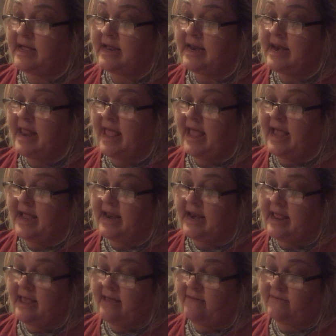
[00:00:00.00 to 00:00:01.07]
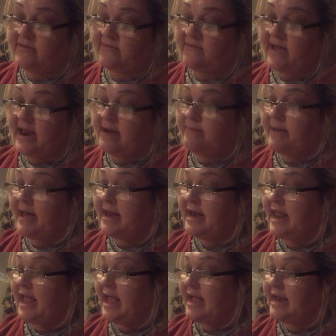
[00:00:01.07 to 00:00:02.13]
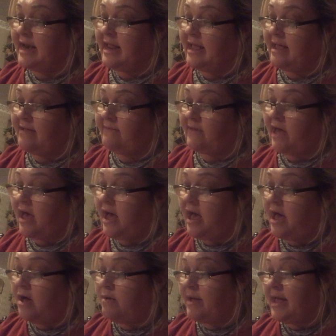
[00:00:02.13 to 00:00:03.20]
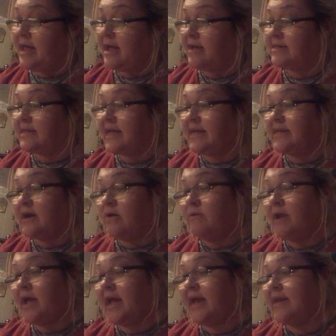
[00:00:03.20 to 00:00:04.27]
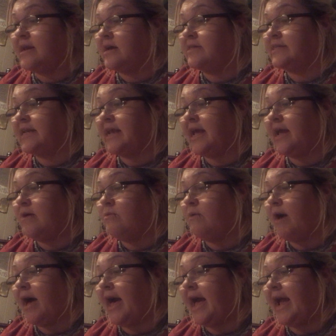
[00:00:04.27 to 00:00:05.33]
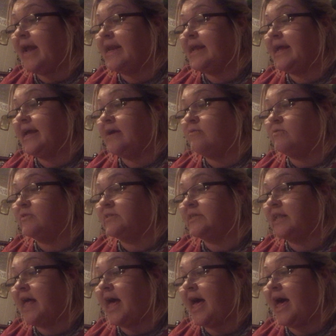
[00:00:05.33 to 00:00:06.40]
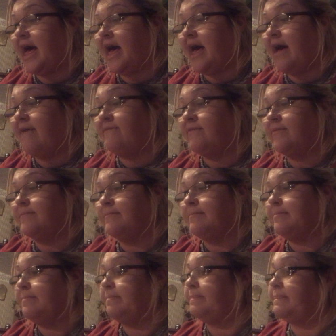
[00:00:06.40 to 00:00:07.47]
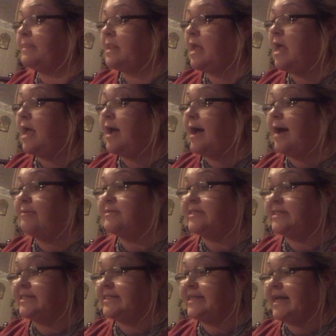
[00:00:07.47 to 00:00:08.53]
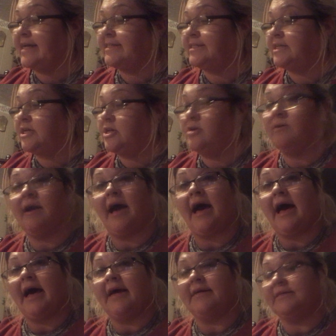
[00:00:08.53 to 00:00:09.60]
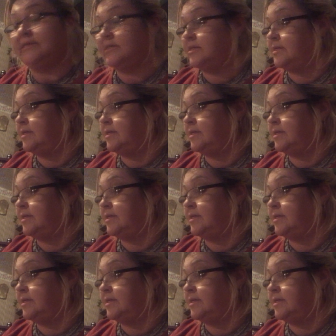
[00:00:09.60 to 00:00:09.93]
A negative divided by a negative. Oh, it doesn't equal hate. It equals love. I was just testing you guys.